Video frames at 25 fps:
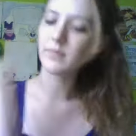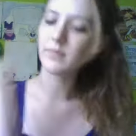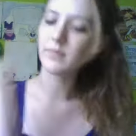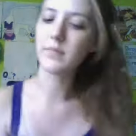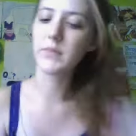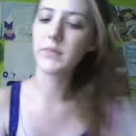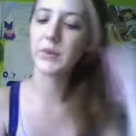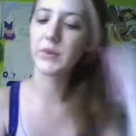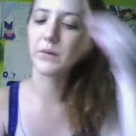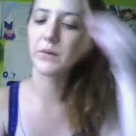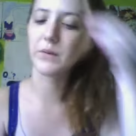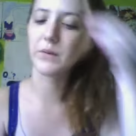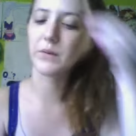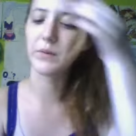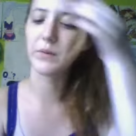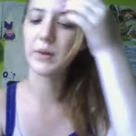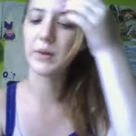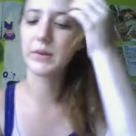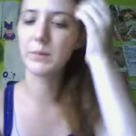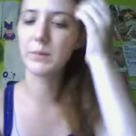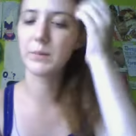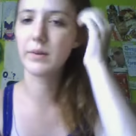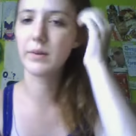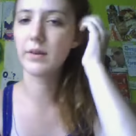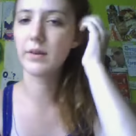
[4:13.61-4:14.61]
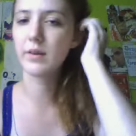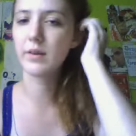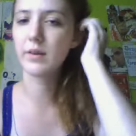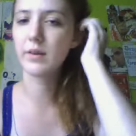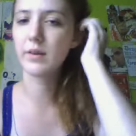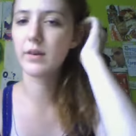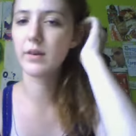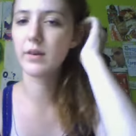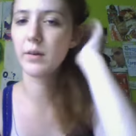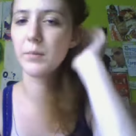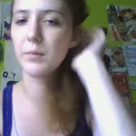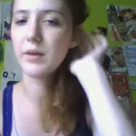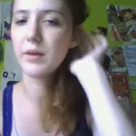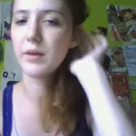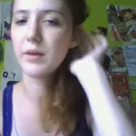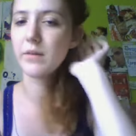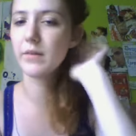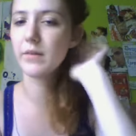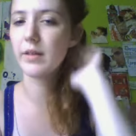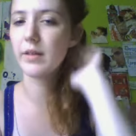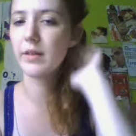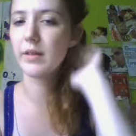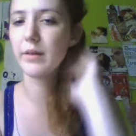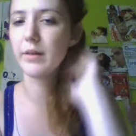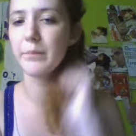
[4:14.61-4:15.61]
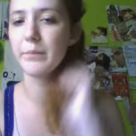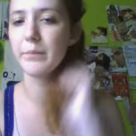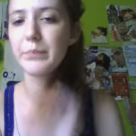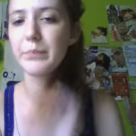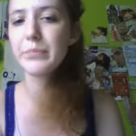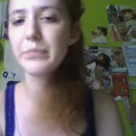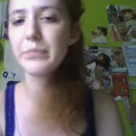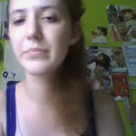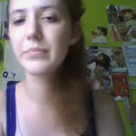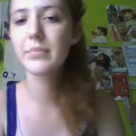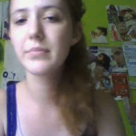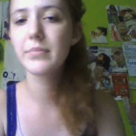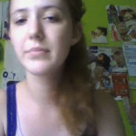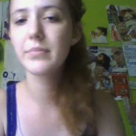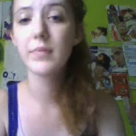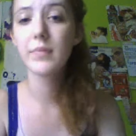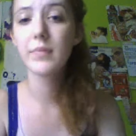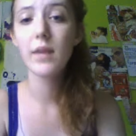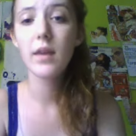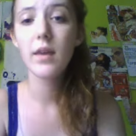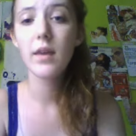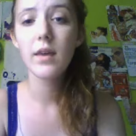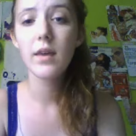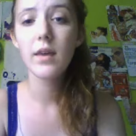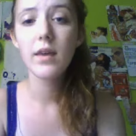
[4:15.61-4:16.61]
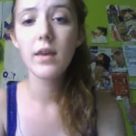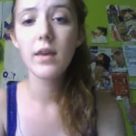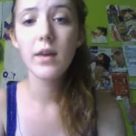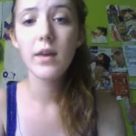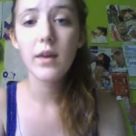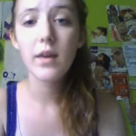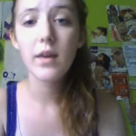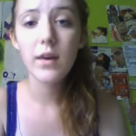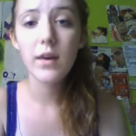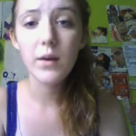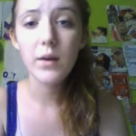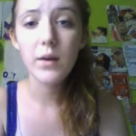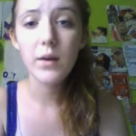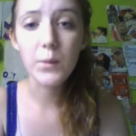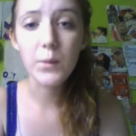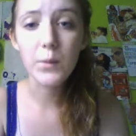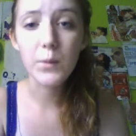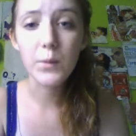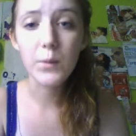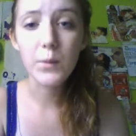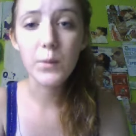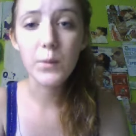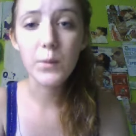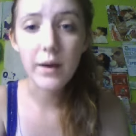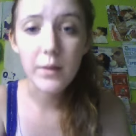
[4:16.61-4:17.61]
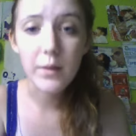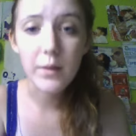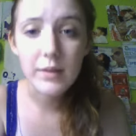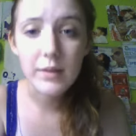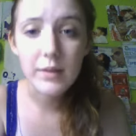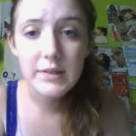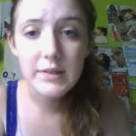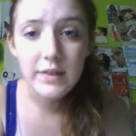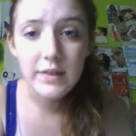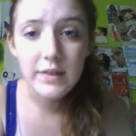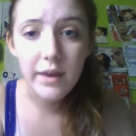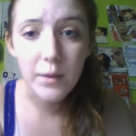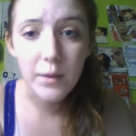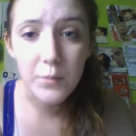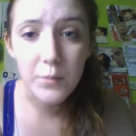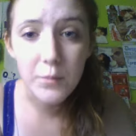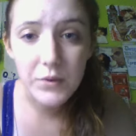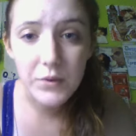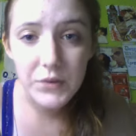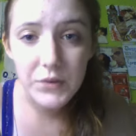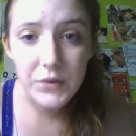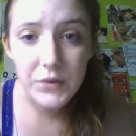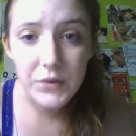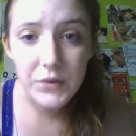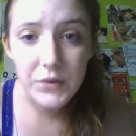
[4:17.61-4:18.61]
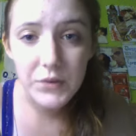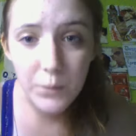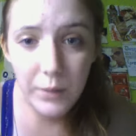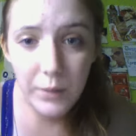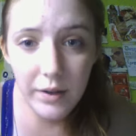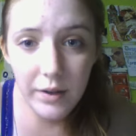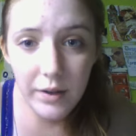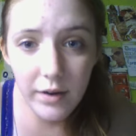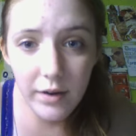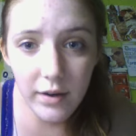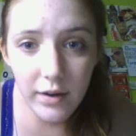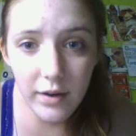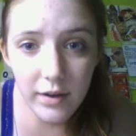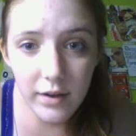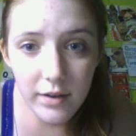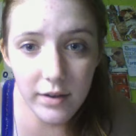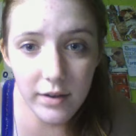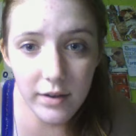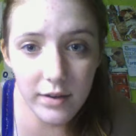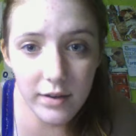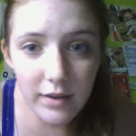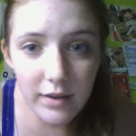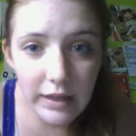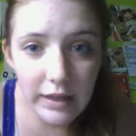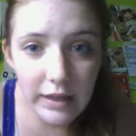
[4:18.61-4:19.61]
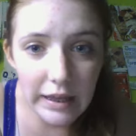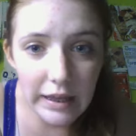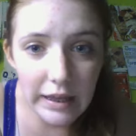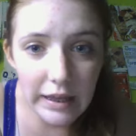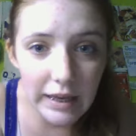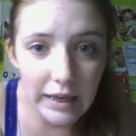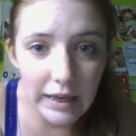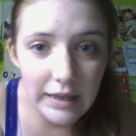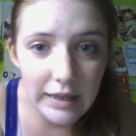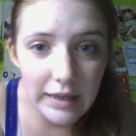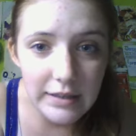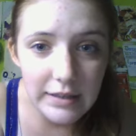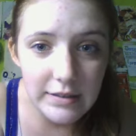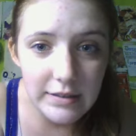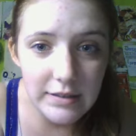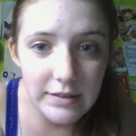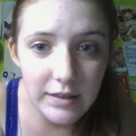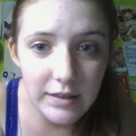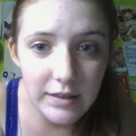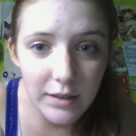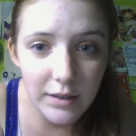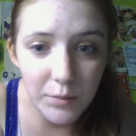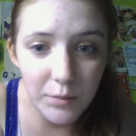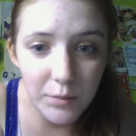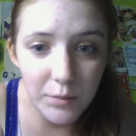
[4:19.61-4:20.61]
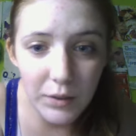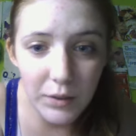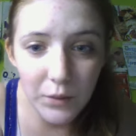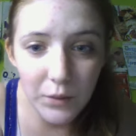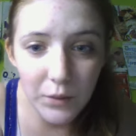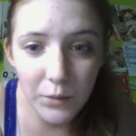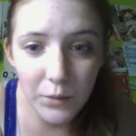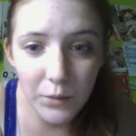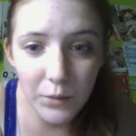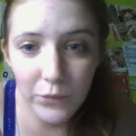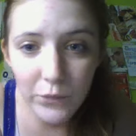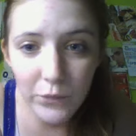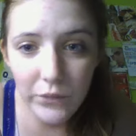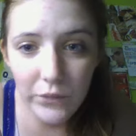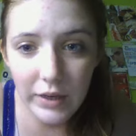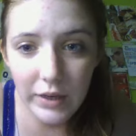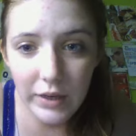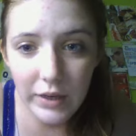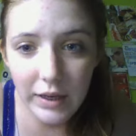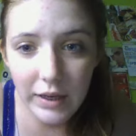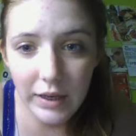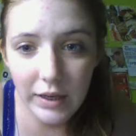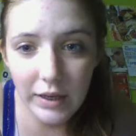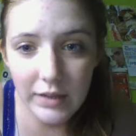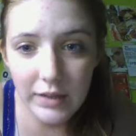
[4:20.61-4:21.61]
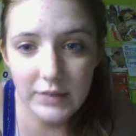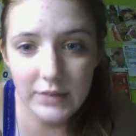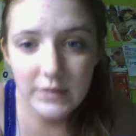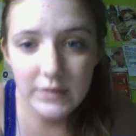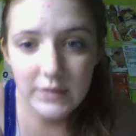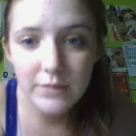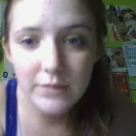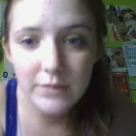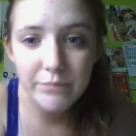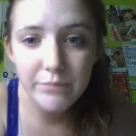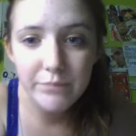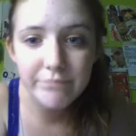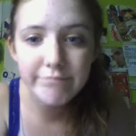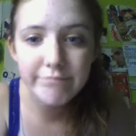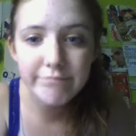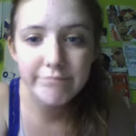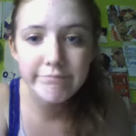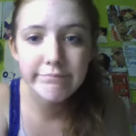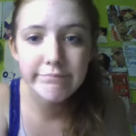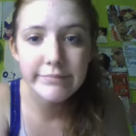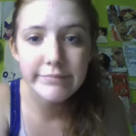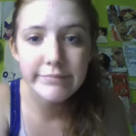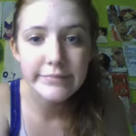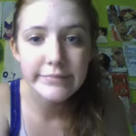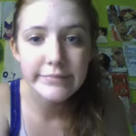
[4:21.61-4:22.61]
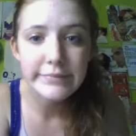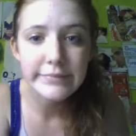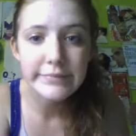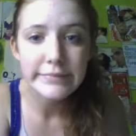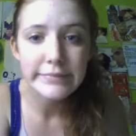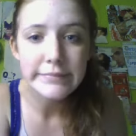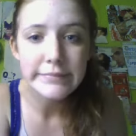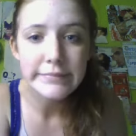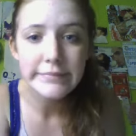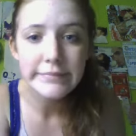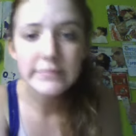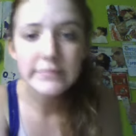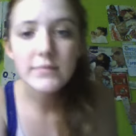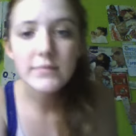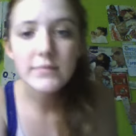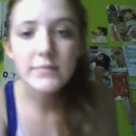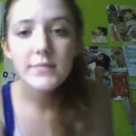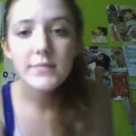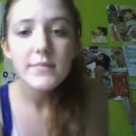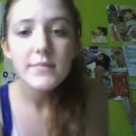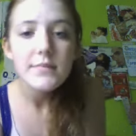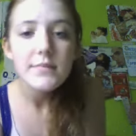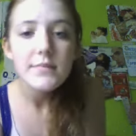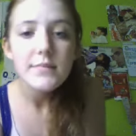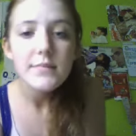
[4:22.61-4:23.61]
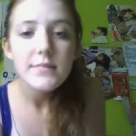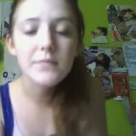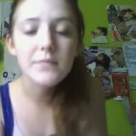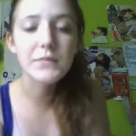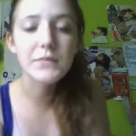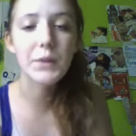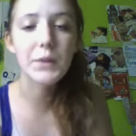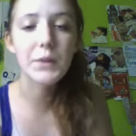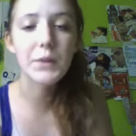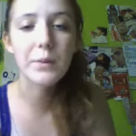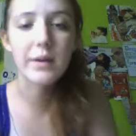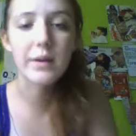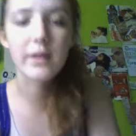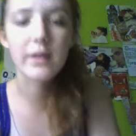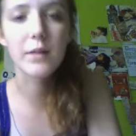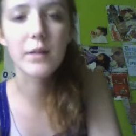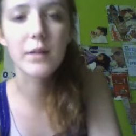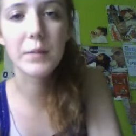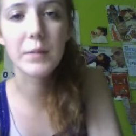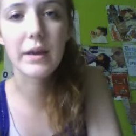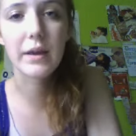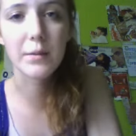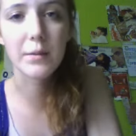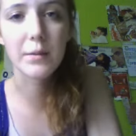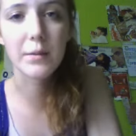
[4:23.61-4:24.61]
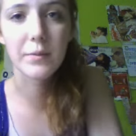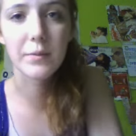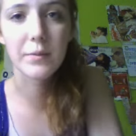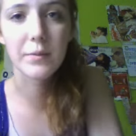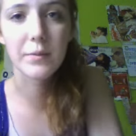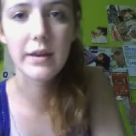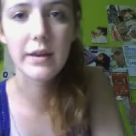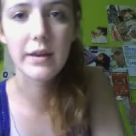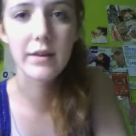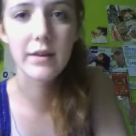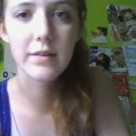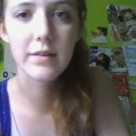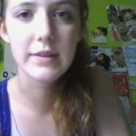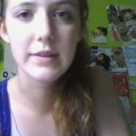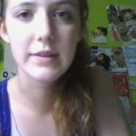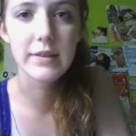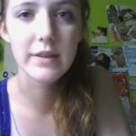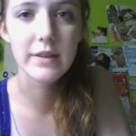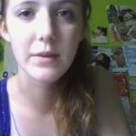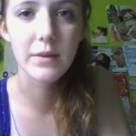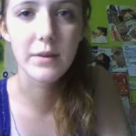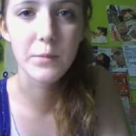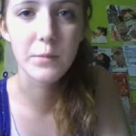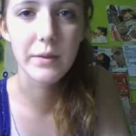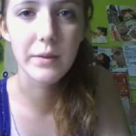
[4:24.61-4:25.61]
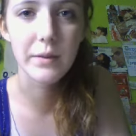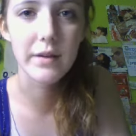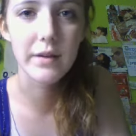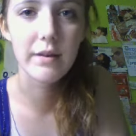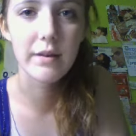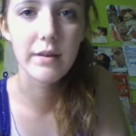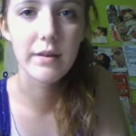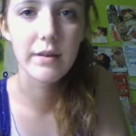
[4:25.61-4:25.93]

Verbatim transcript: So if you guys want to come down for that. Oh wow, this camera's so weird. I see my whole face. Not wearing any makeup right now. It's kind of weird.